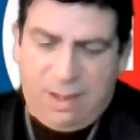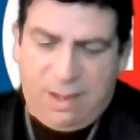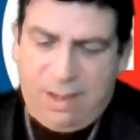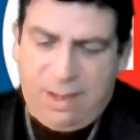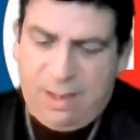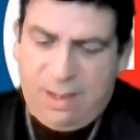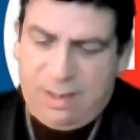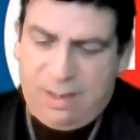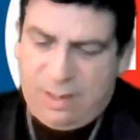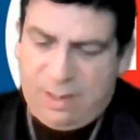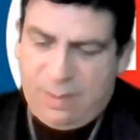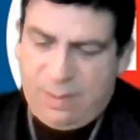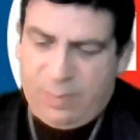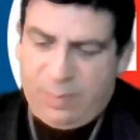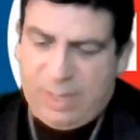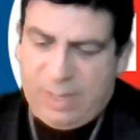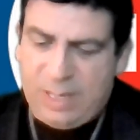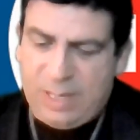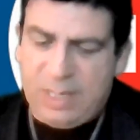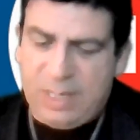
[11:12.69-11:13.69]
And
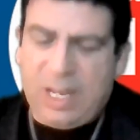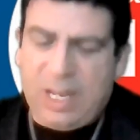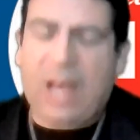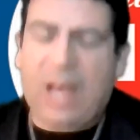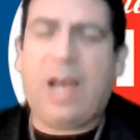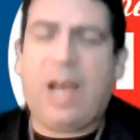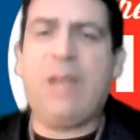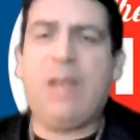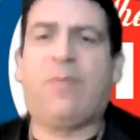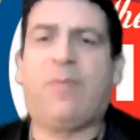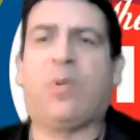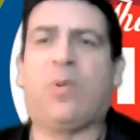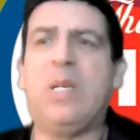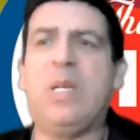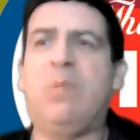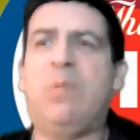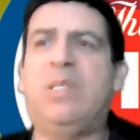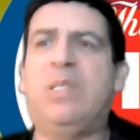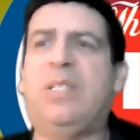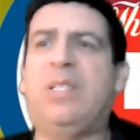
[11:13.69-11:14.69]
this is a high
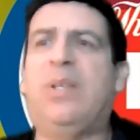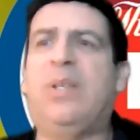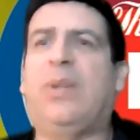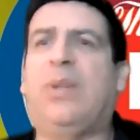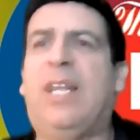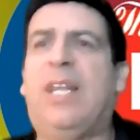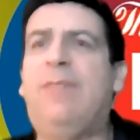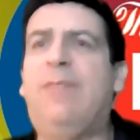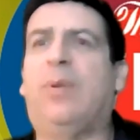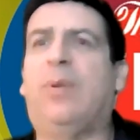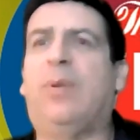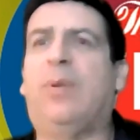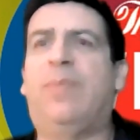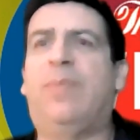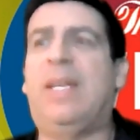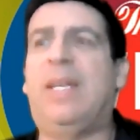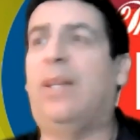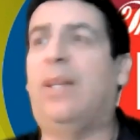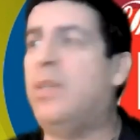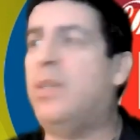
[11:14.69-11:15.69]
frequency level.
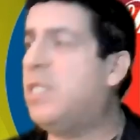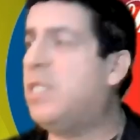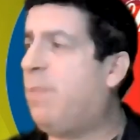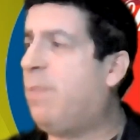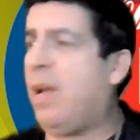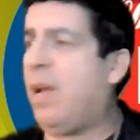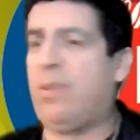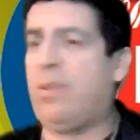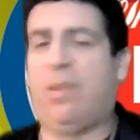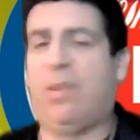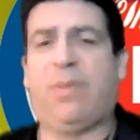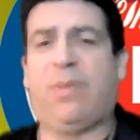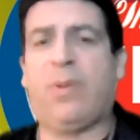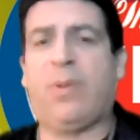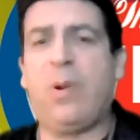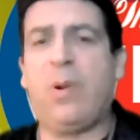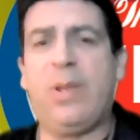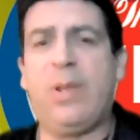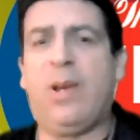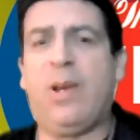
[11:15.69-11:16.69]
Now, there's about
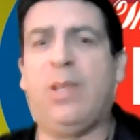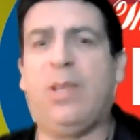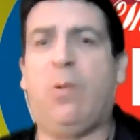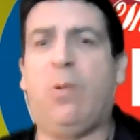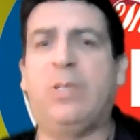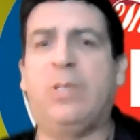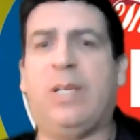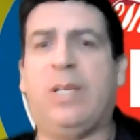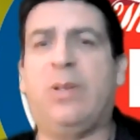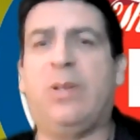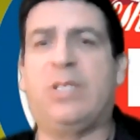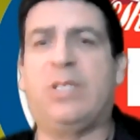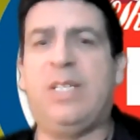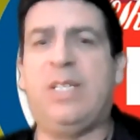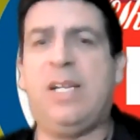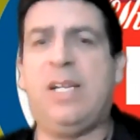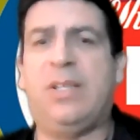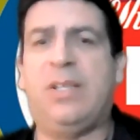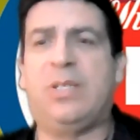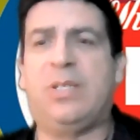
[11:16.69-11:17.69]
30 other ones that you'll
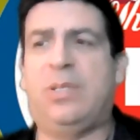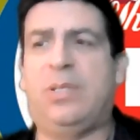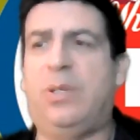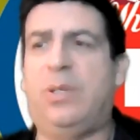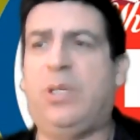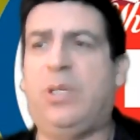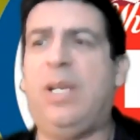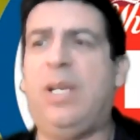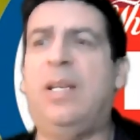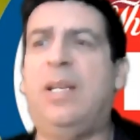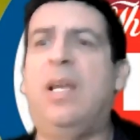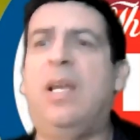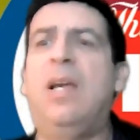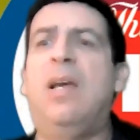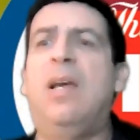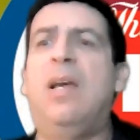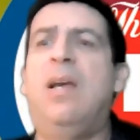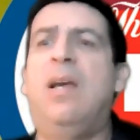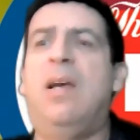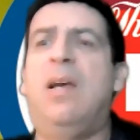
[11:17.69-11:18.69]
see on this sheet.
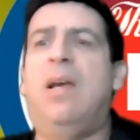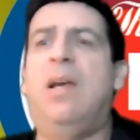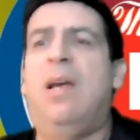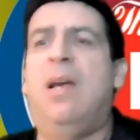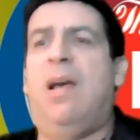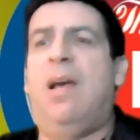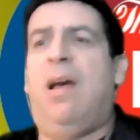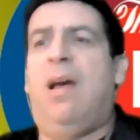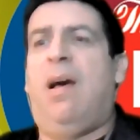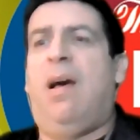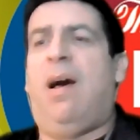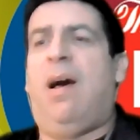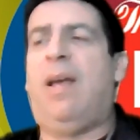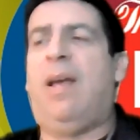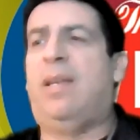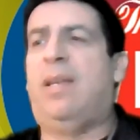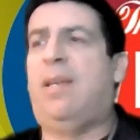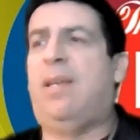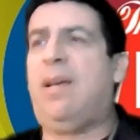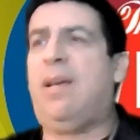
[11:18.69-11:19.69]

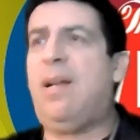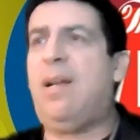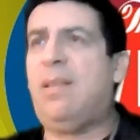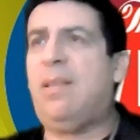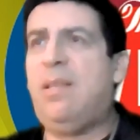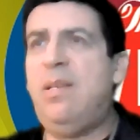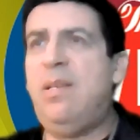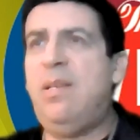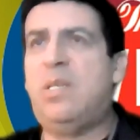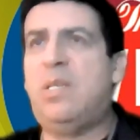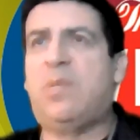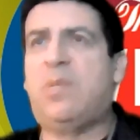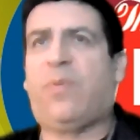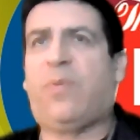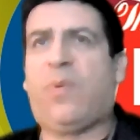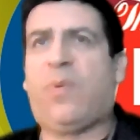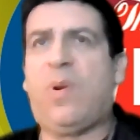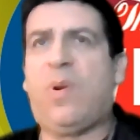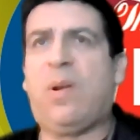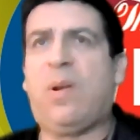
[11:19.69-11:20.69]
I got this
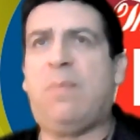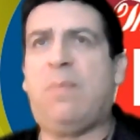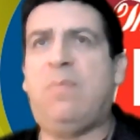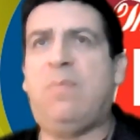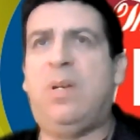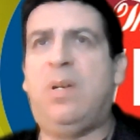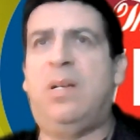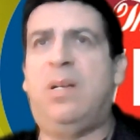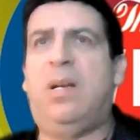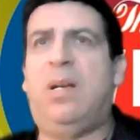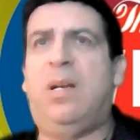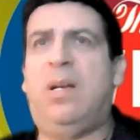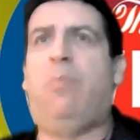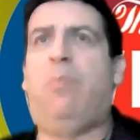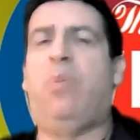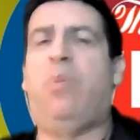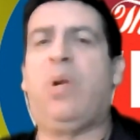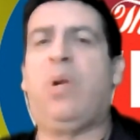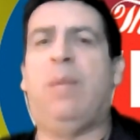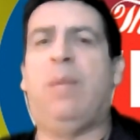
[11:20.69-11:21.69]
from a
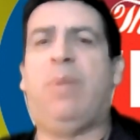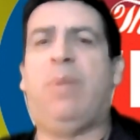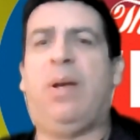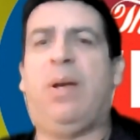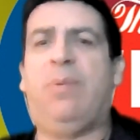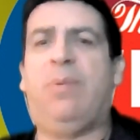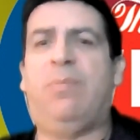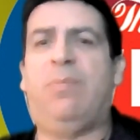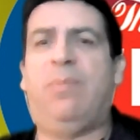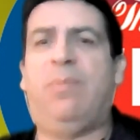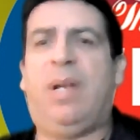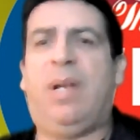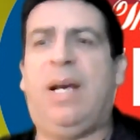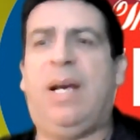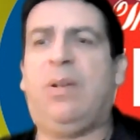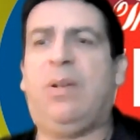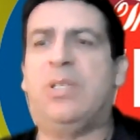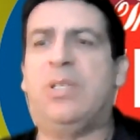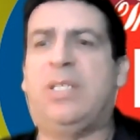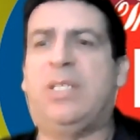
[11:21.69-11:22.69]
book about
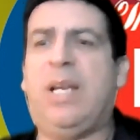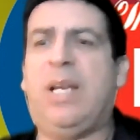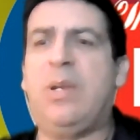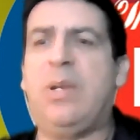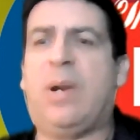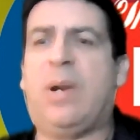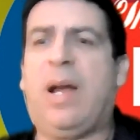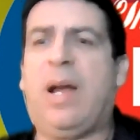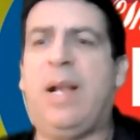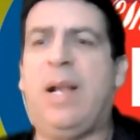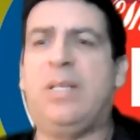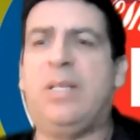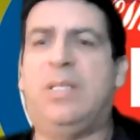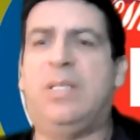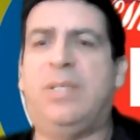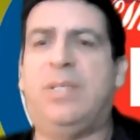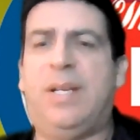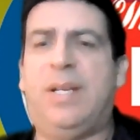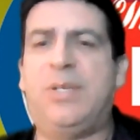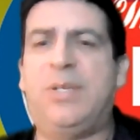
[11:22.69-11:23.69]
how to set your
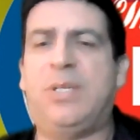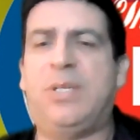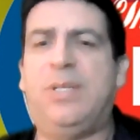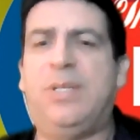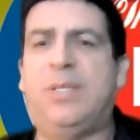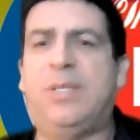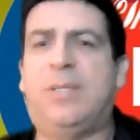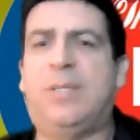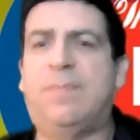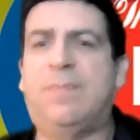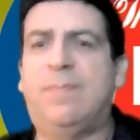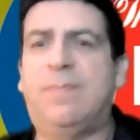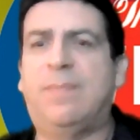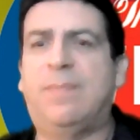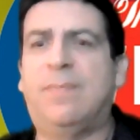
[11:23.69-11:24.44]
highest intentions.